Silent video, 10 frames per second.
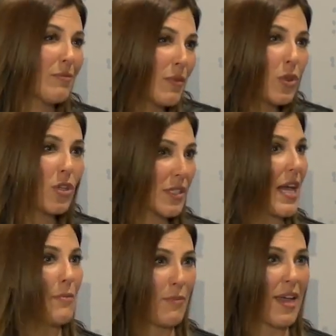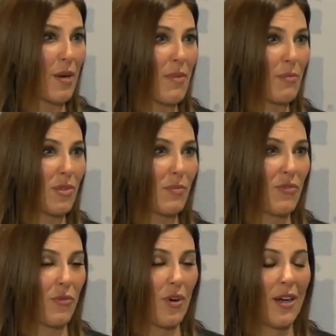looked at by our members
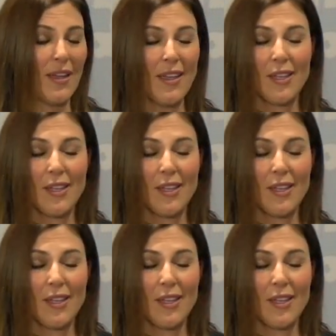before.